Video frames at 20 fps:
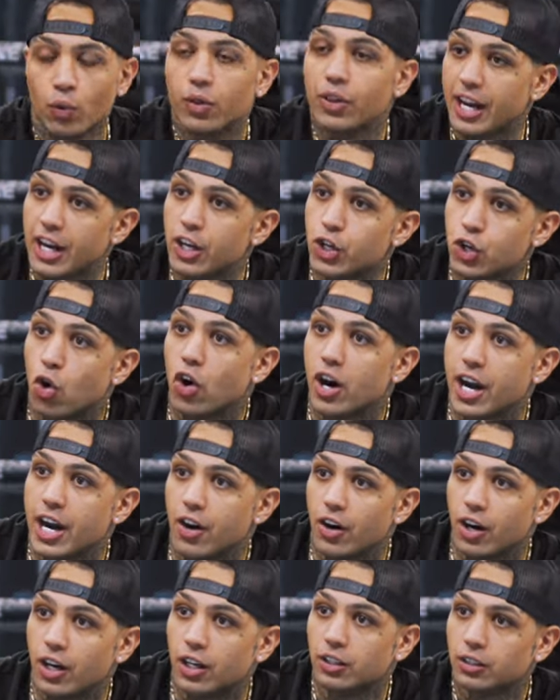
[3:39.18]
in your
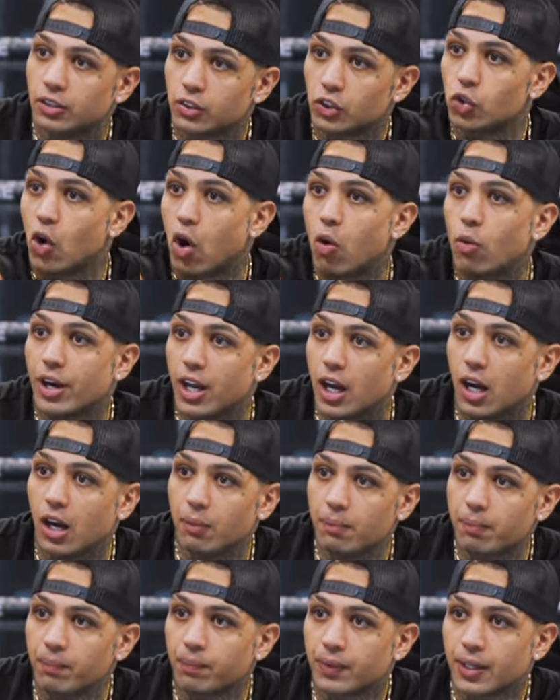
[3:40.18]
era growing up.
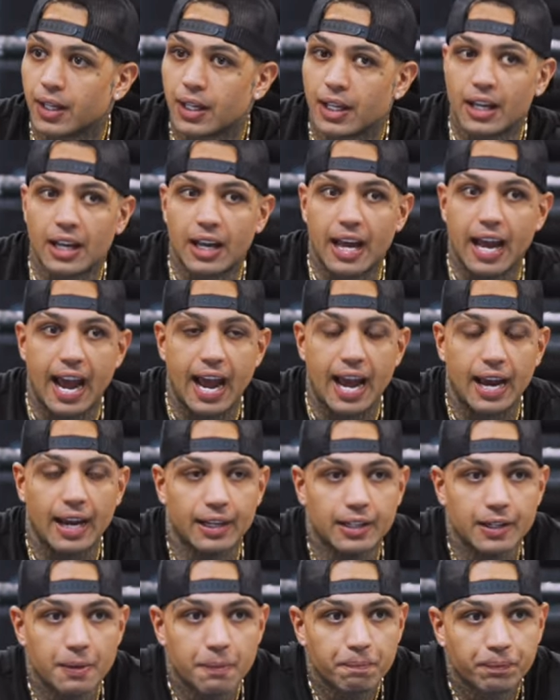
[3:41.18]

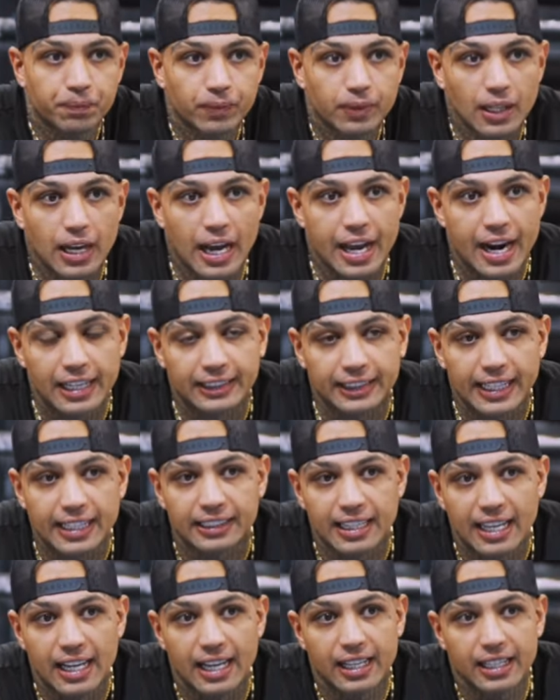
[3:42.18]
And, and I think
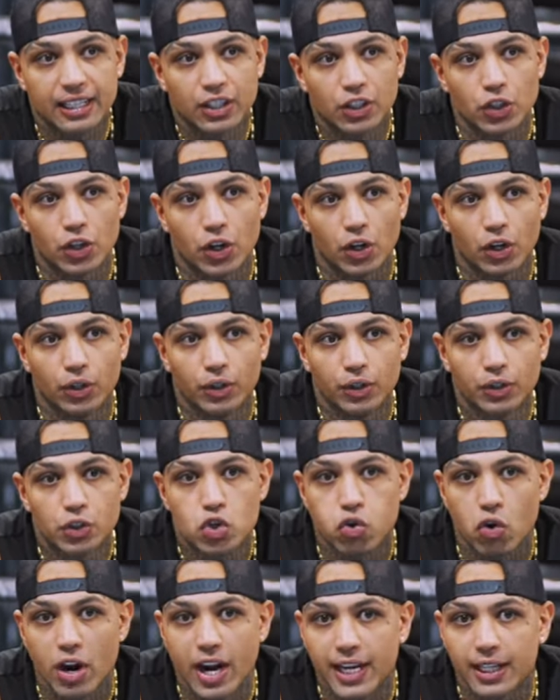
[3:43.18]
that, you know,
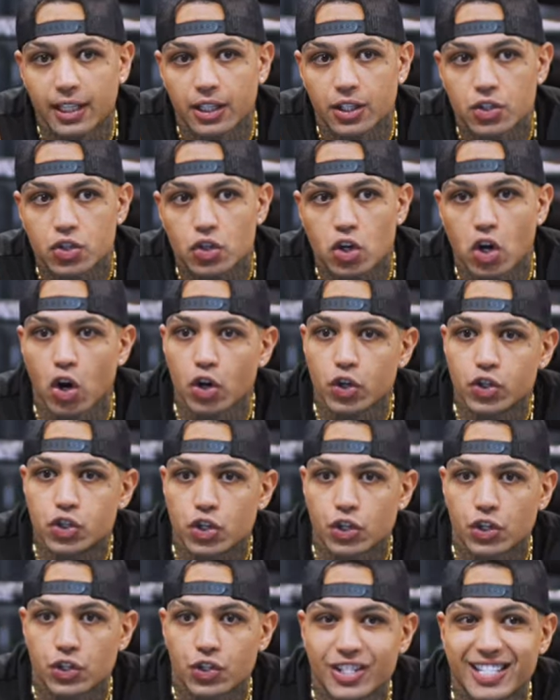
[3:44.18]
trainers,
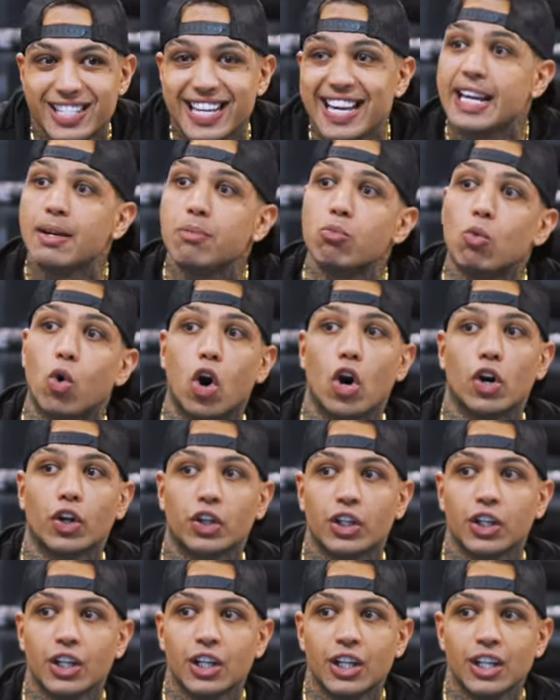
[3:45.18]
coaches, teamwork
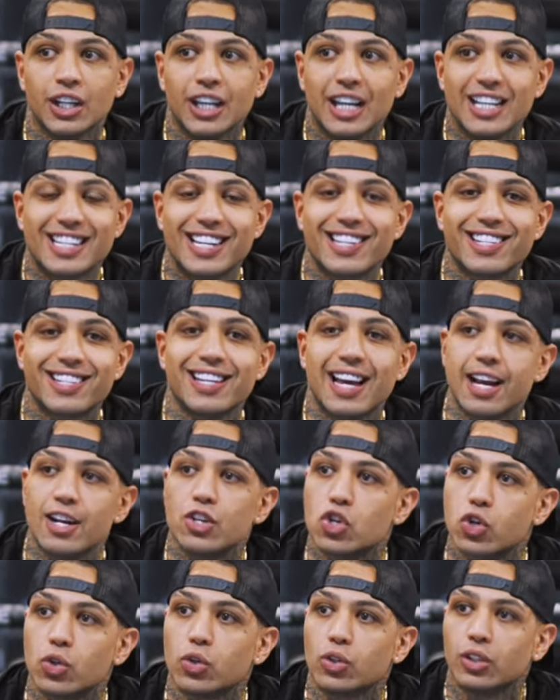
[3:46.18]
is
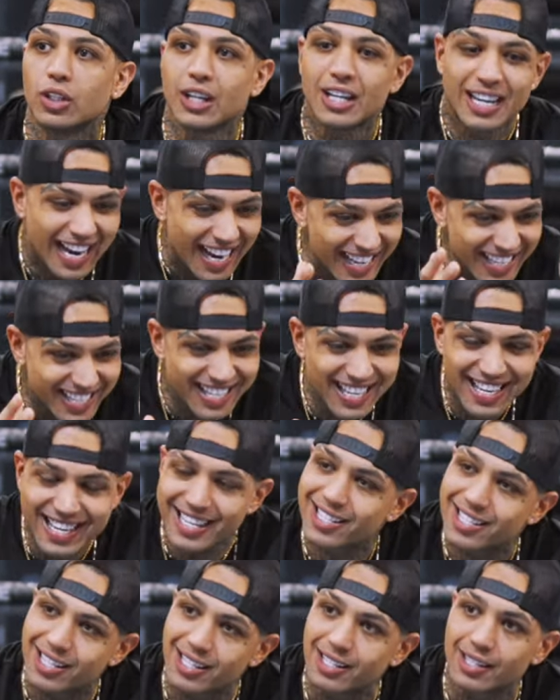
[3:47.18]
essential. Teachers. And
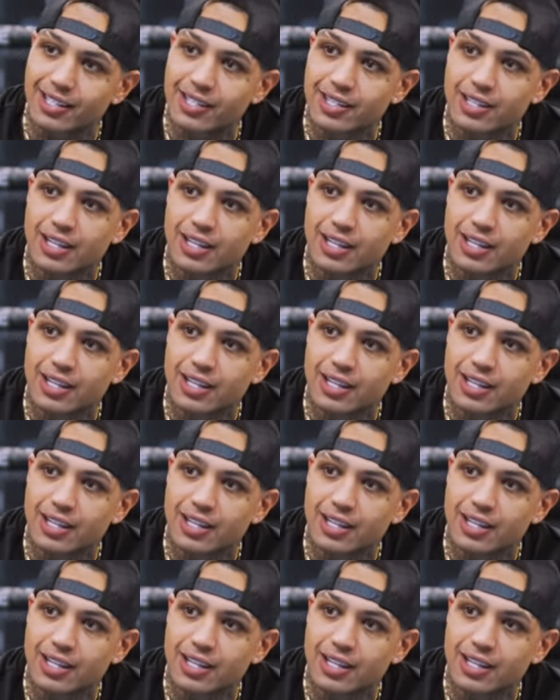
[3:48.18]
teachers yes.